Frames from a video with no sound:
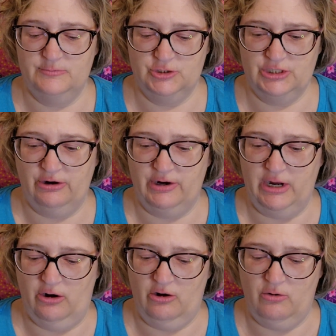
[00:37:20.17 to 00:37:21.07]
share
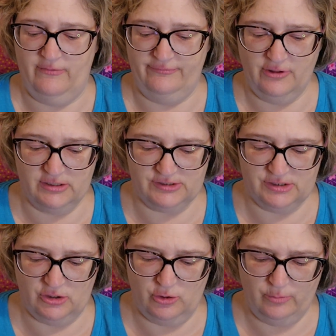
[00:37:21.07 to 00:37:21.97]
here on
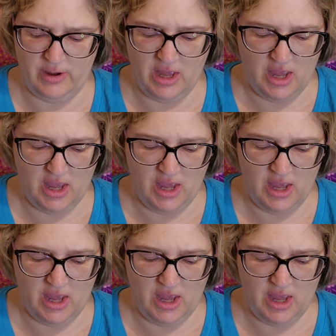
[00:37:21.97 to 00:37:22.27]
Flosstube.